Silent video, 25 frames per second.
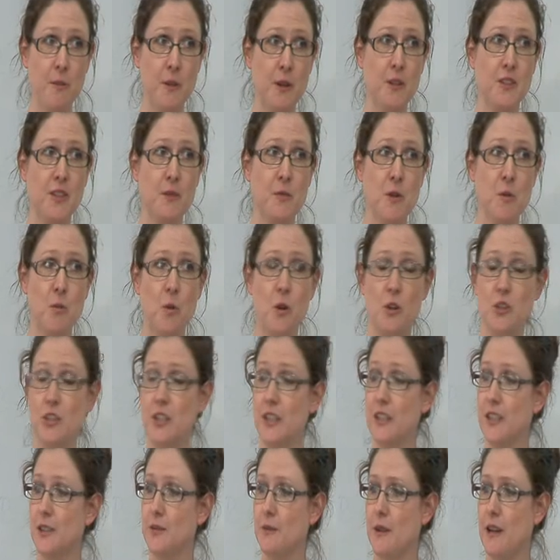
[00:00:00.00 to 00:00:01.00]
about some of the
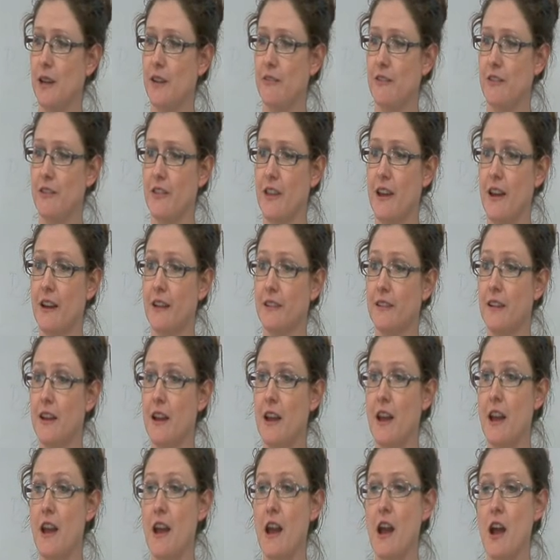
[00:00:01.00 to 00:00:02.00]
projects we have on that.
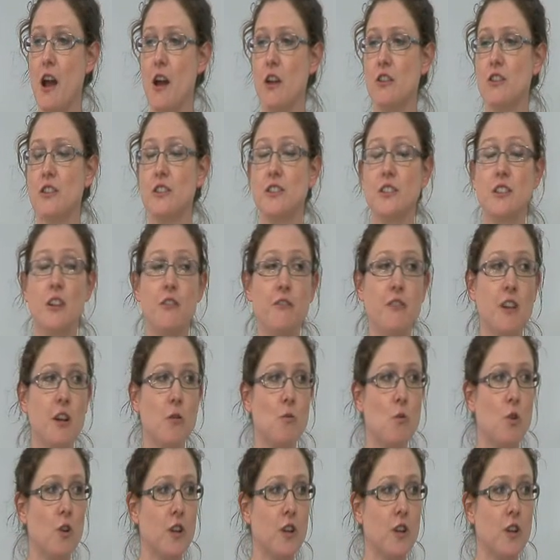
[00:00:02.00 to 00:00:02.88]
Discovering